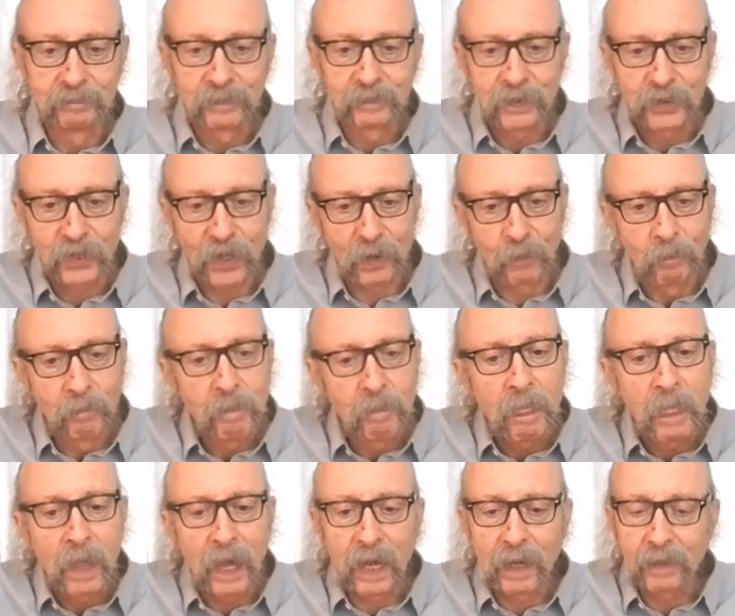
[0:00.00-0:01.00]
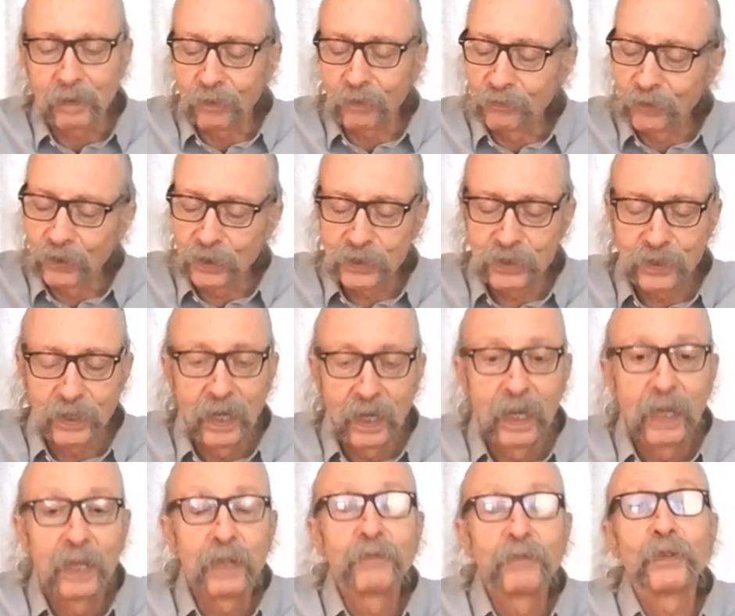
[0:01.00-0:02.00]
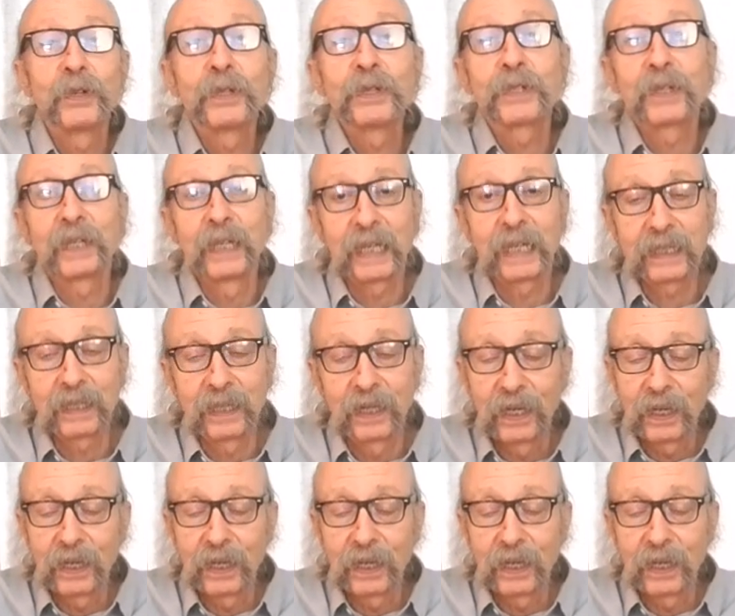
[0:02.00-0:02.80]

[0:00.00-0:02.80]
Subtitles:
So the first lick